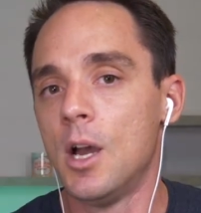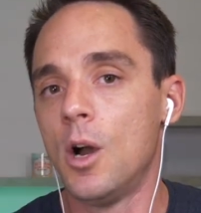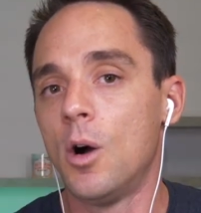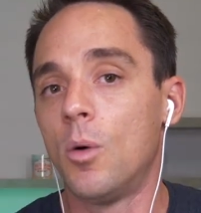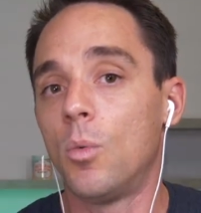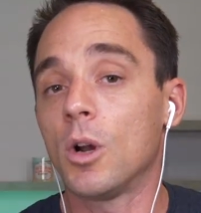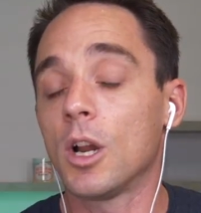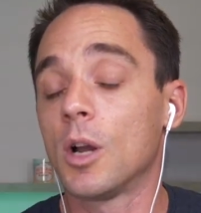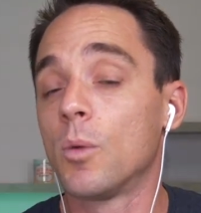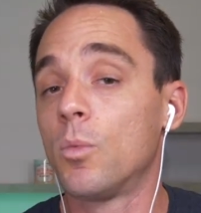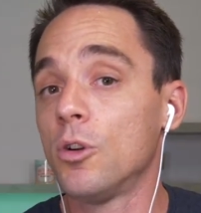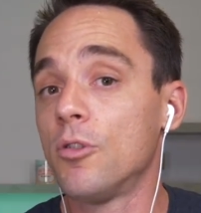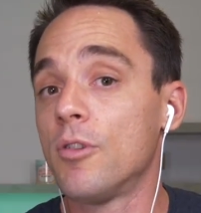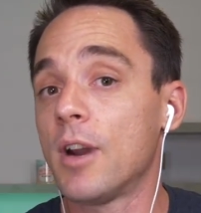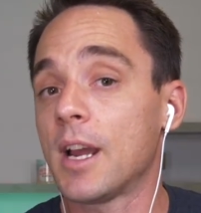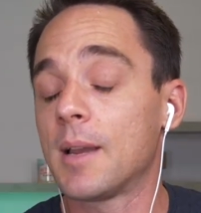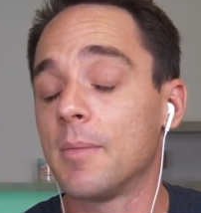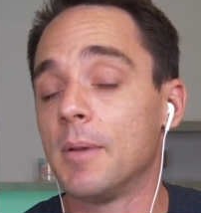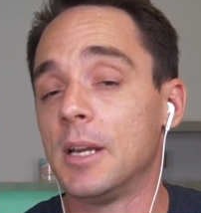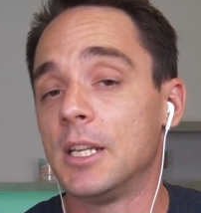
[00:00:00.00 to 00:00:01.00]
What I would
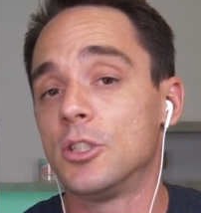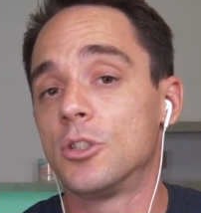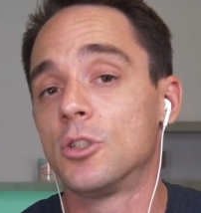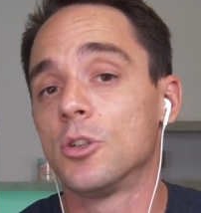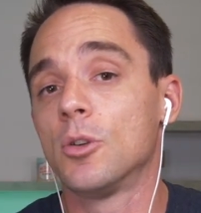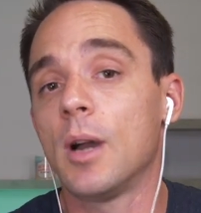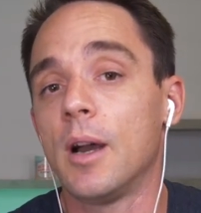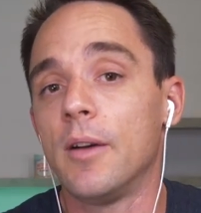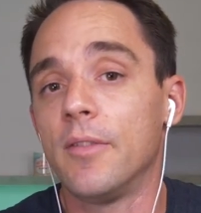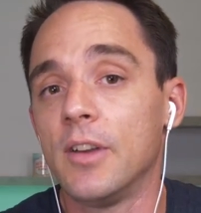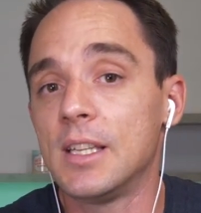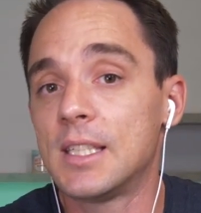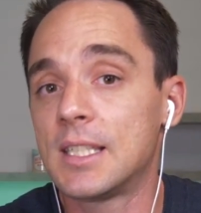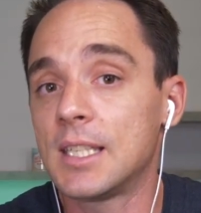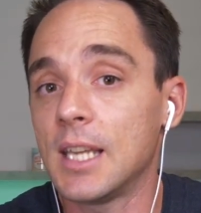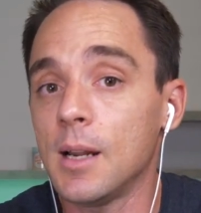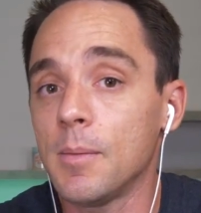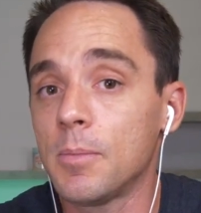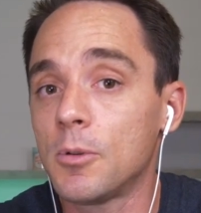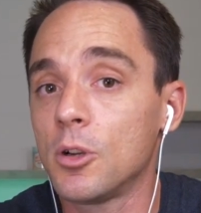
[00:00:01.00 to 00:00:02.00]
recommend you do, however, is
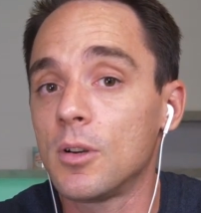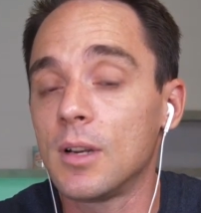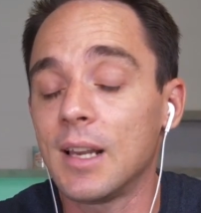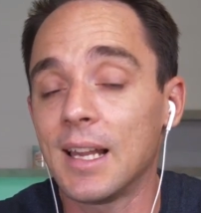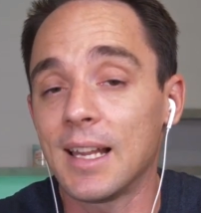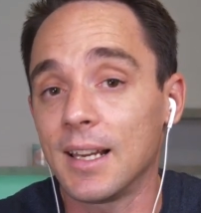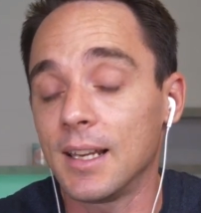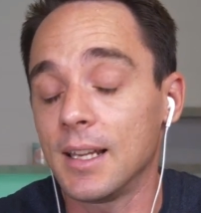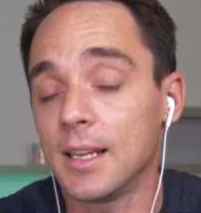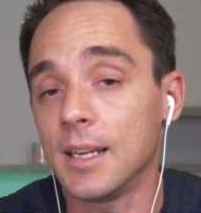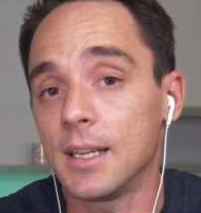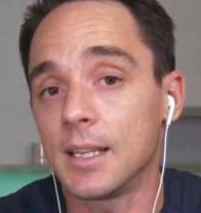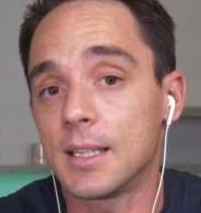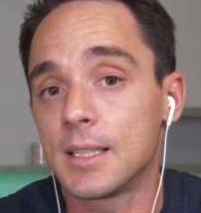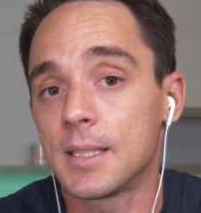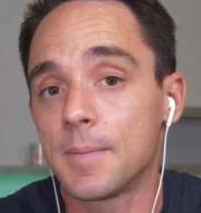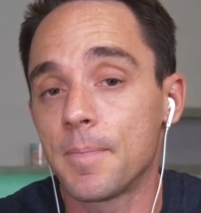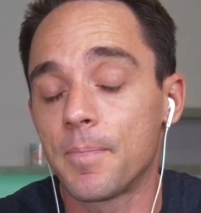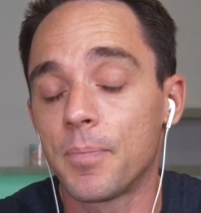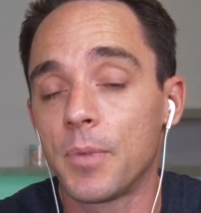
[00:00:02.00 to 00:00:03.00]
set up Google
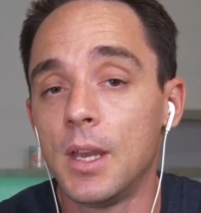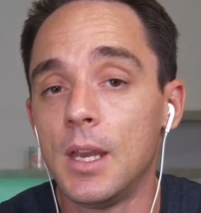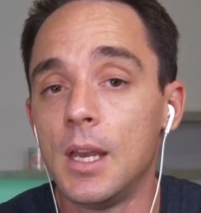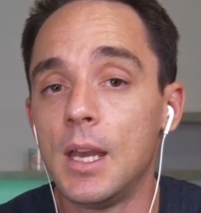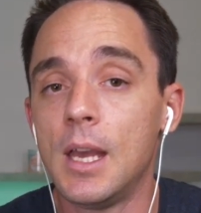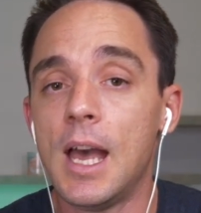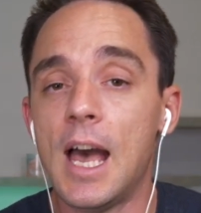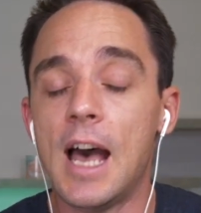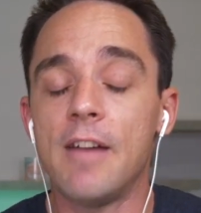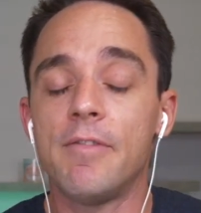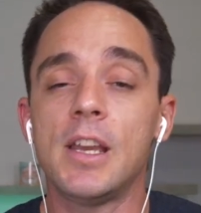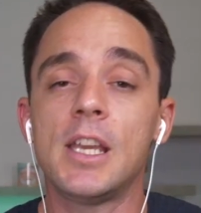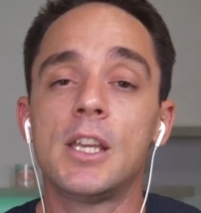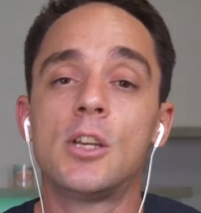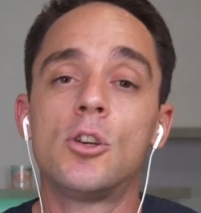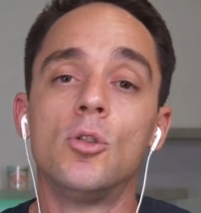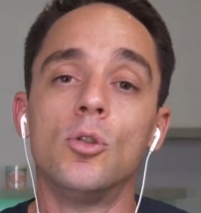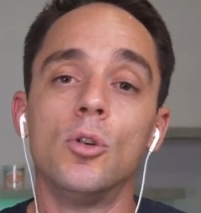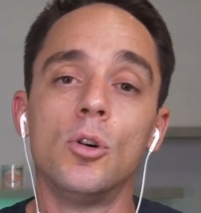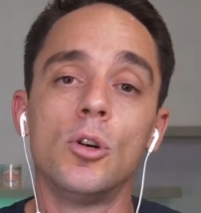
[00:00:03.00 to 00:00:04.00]
Analytics. Have a
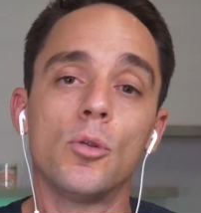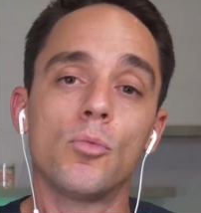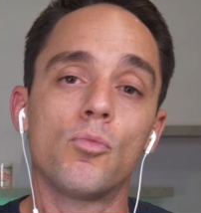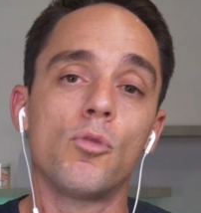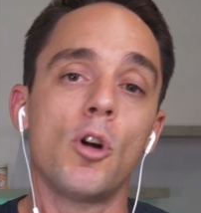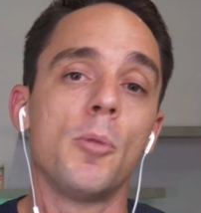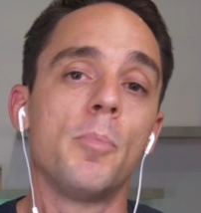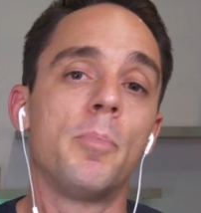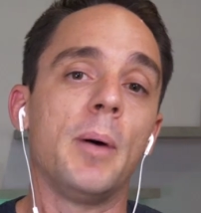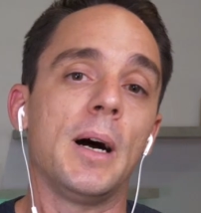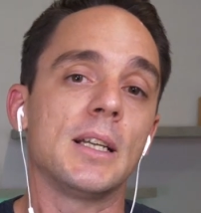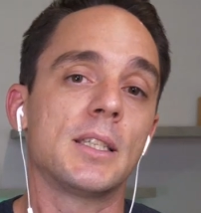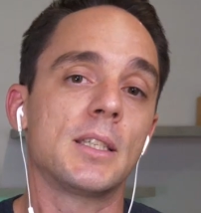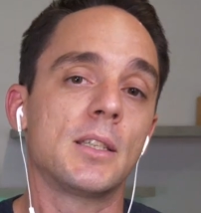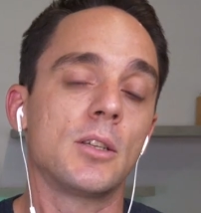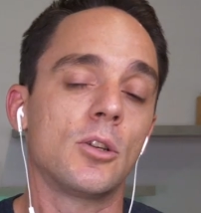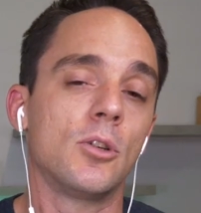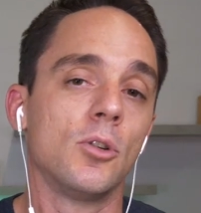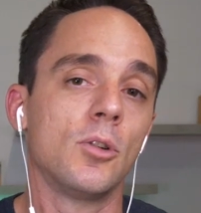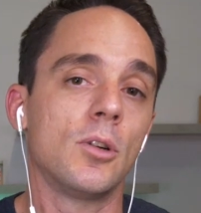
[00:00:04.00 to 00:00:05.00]
good,
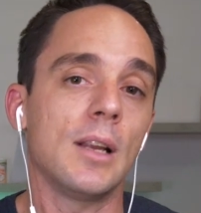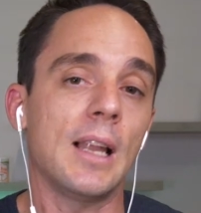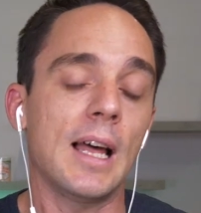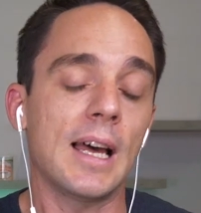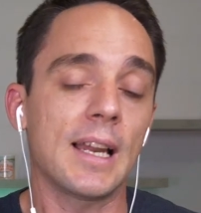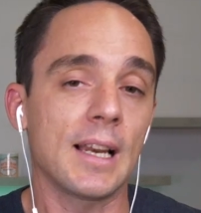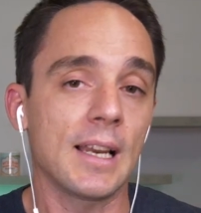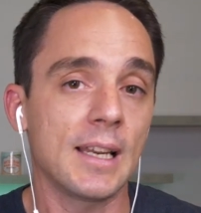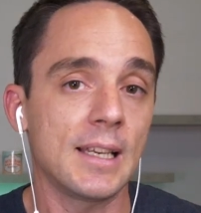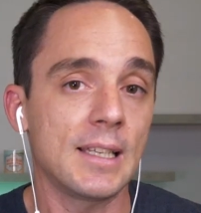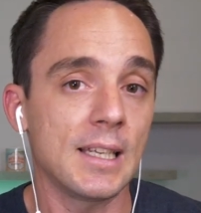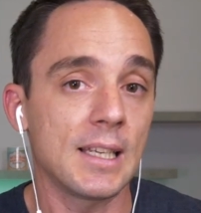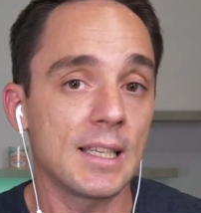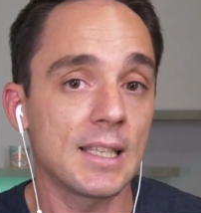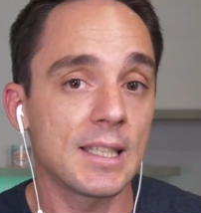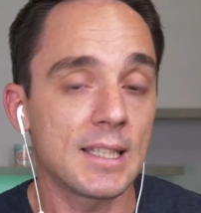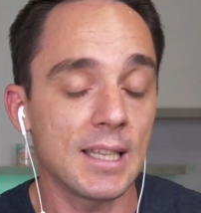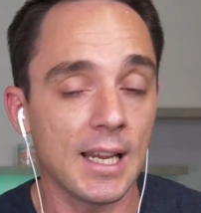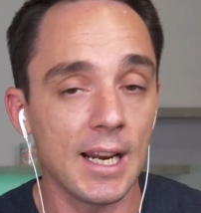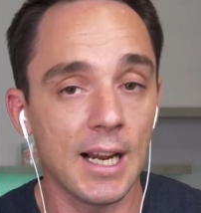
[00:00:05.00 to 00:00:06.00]
robust Google Analytics
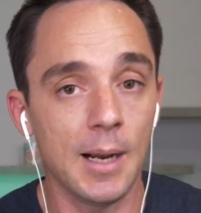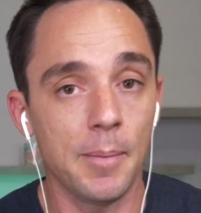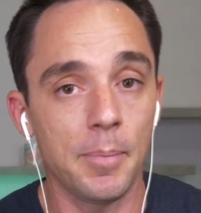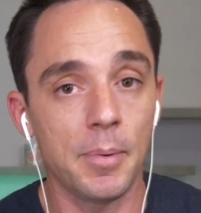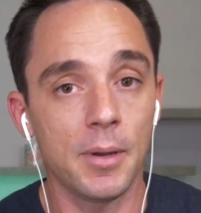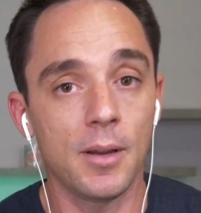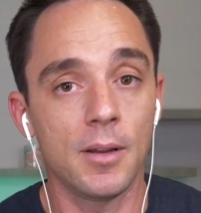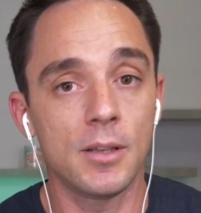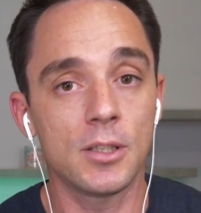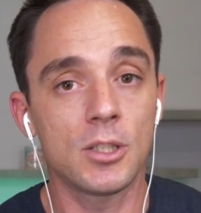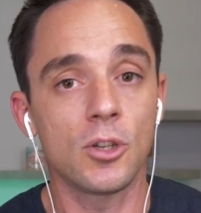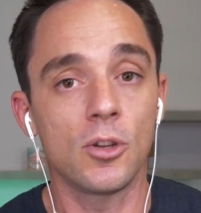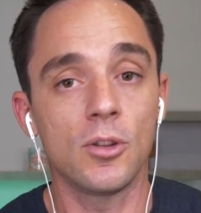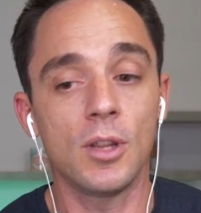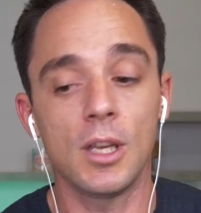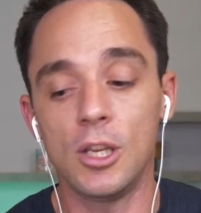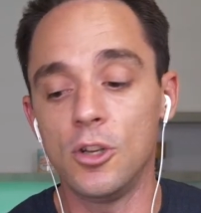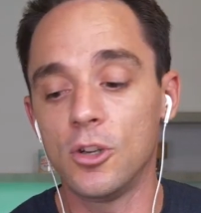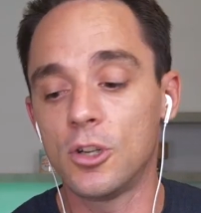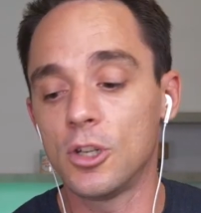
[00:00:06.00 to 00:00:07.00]
setup so
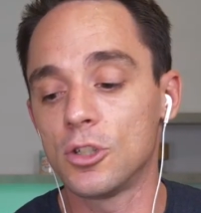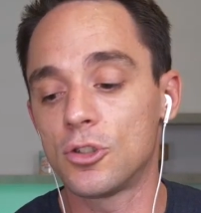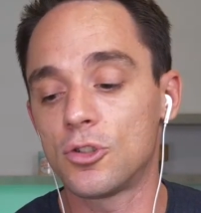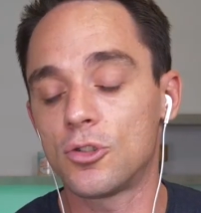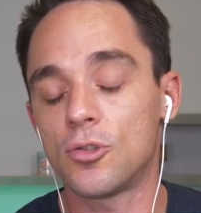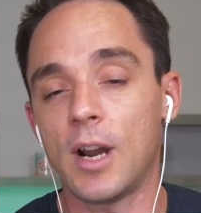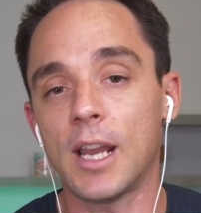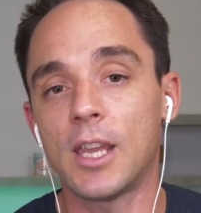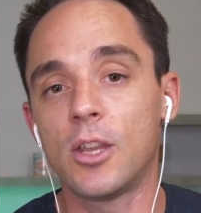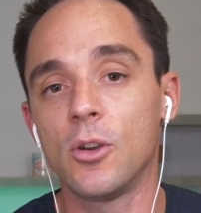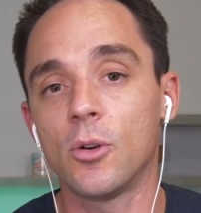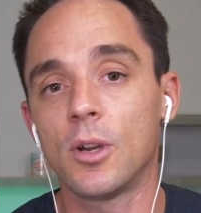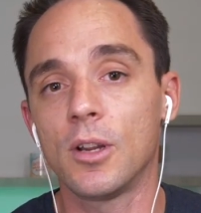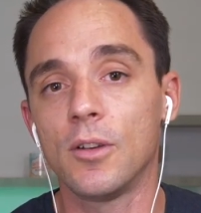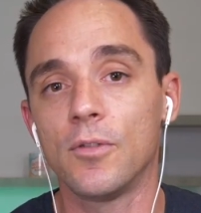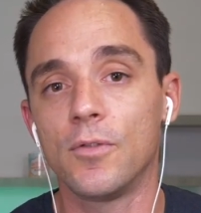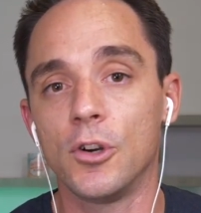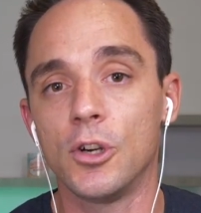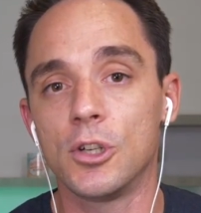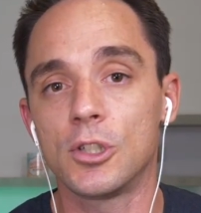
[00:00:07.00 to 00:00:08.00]
that you can track your
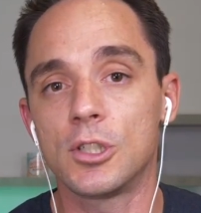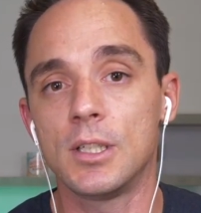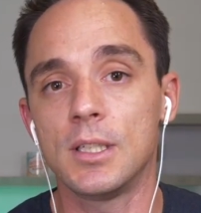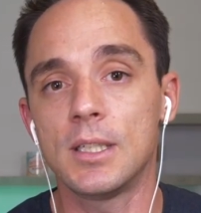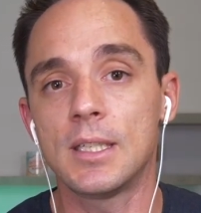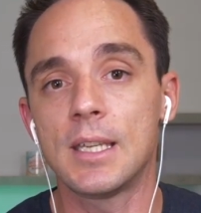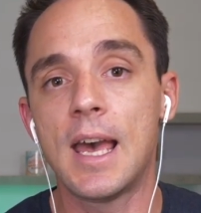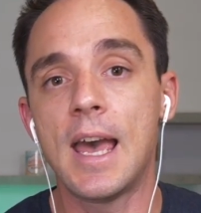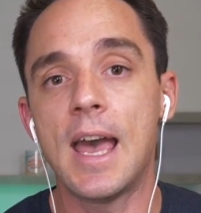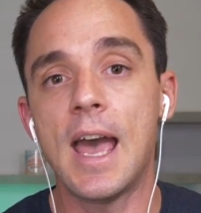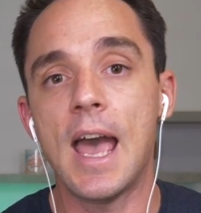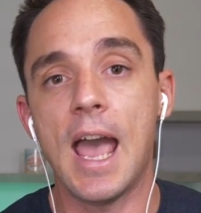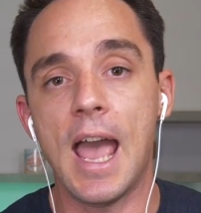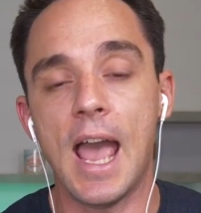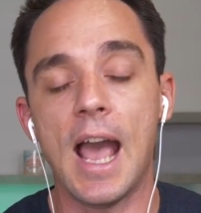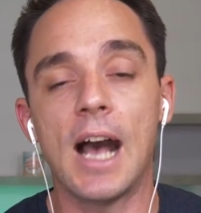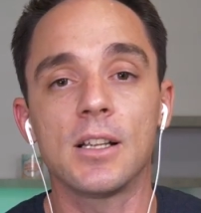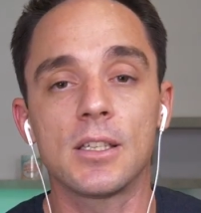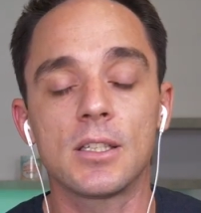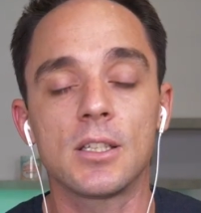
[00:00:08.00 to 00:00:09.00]
conversions
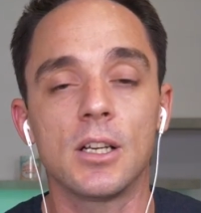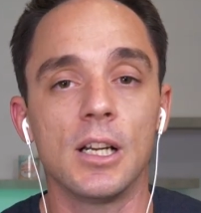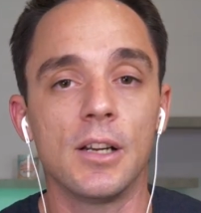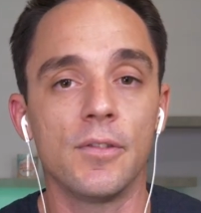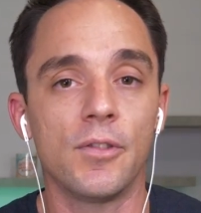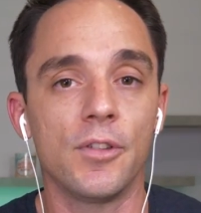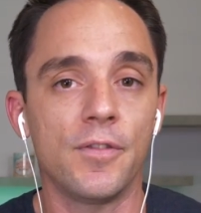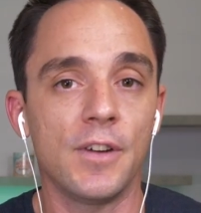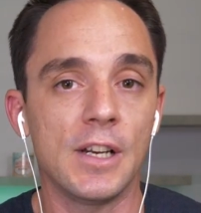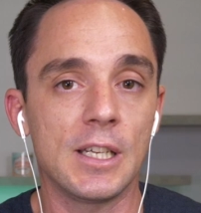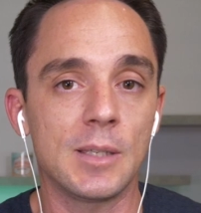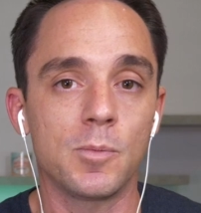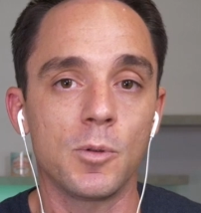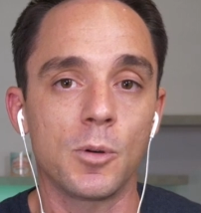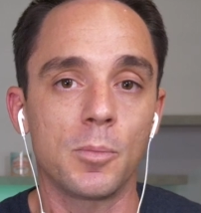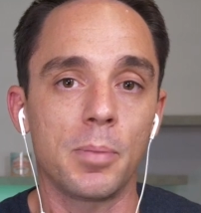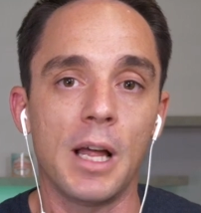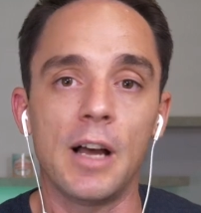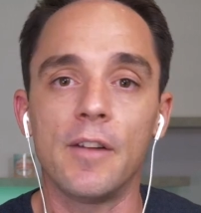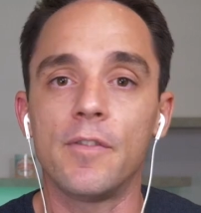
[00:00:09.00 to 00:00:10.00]
outside of the
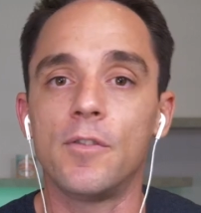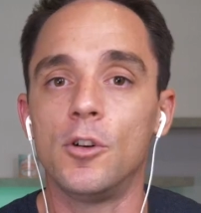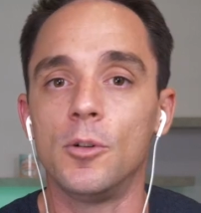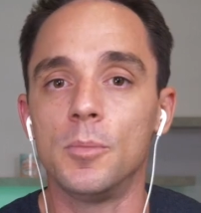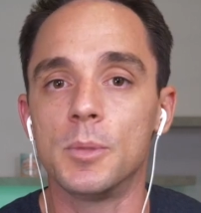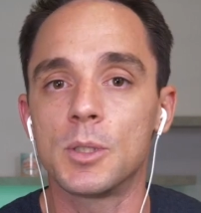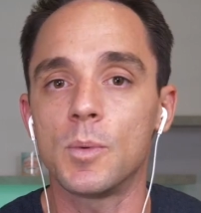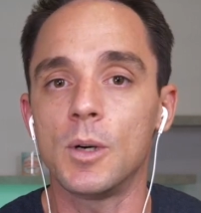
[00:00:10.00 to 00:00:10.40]
Facebook platform as